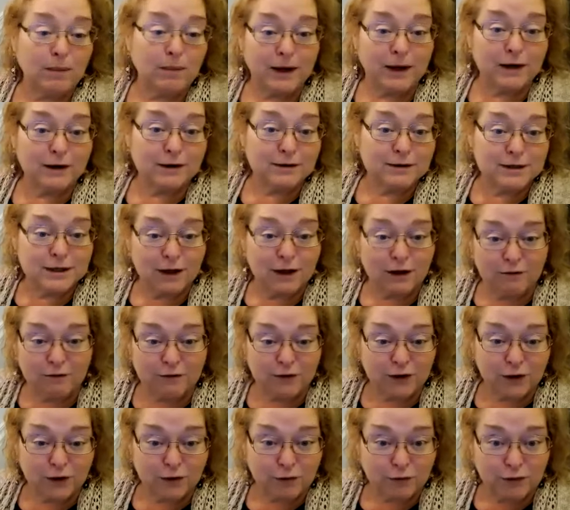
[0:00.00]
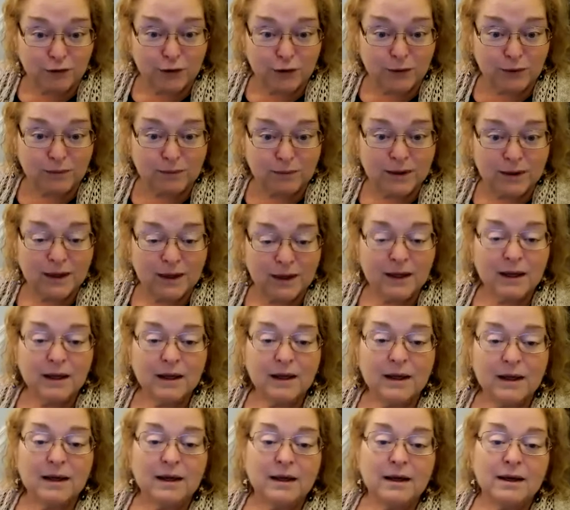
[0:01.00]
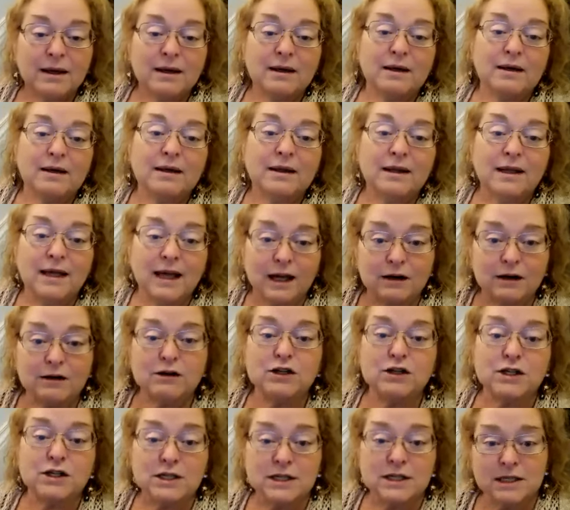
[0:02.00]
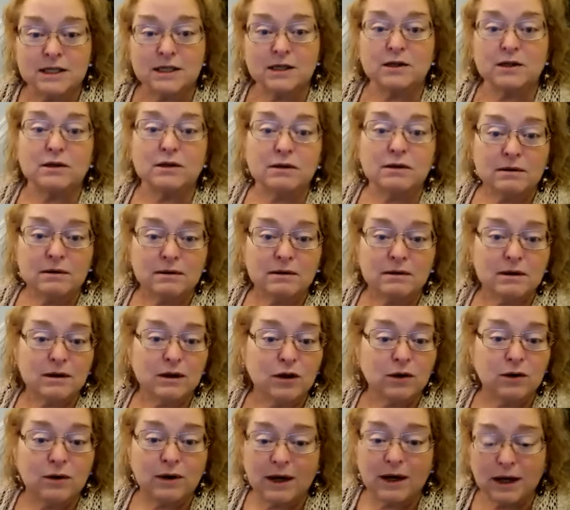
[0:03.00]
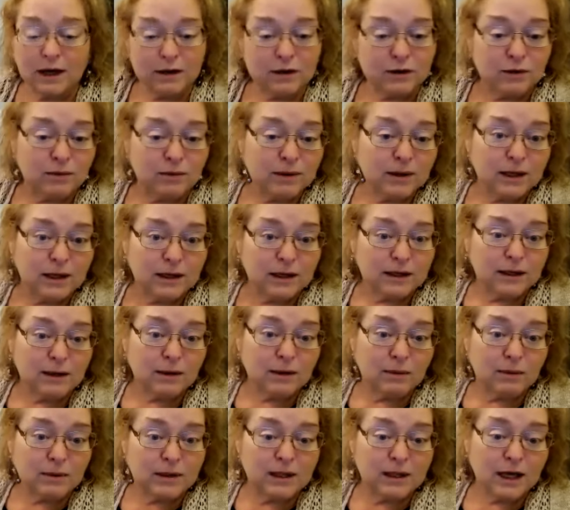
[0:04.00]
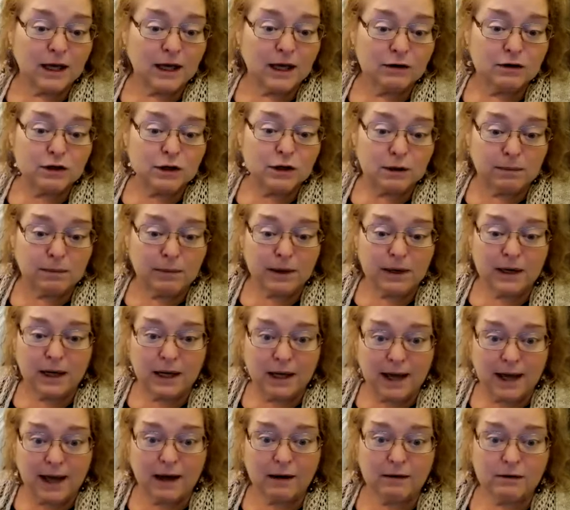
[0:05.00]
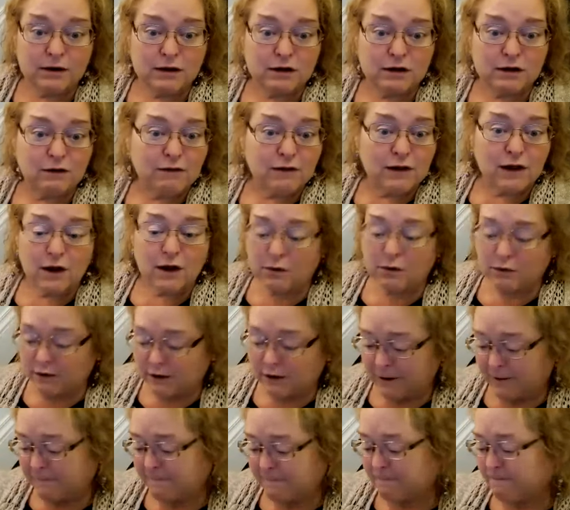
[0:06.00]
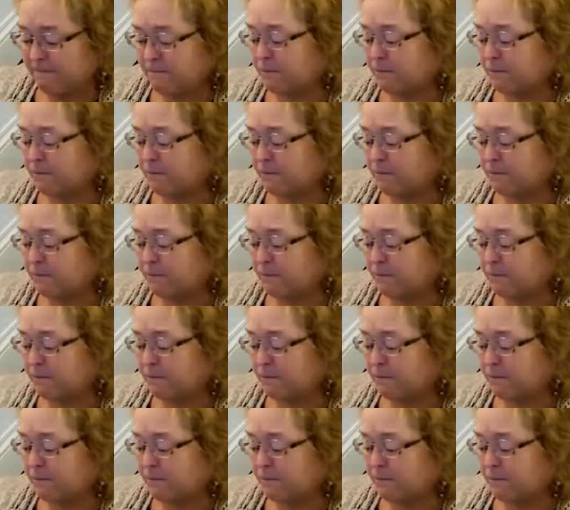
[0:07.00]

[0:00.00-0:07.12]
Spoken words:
by yourself in your room, the energy still, you can't do anything with the energy but allow it to flow, right?